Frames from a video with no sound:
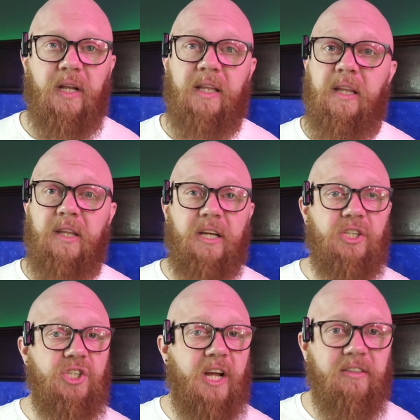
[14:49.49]
And then they
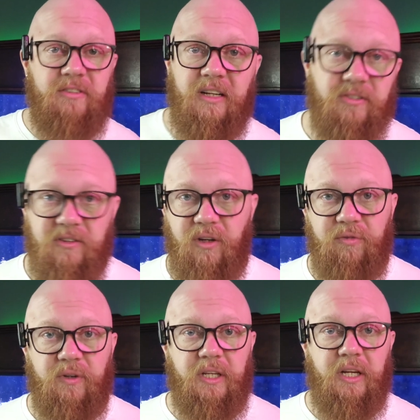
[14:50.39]
chase that stuff
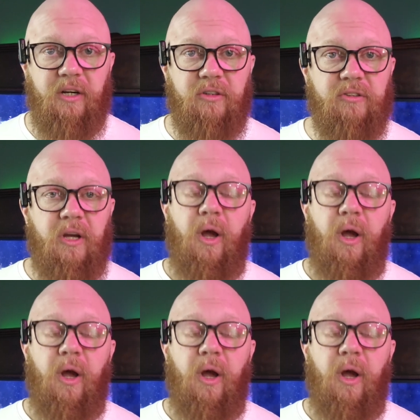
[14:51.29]
for years.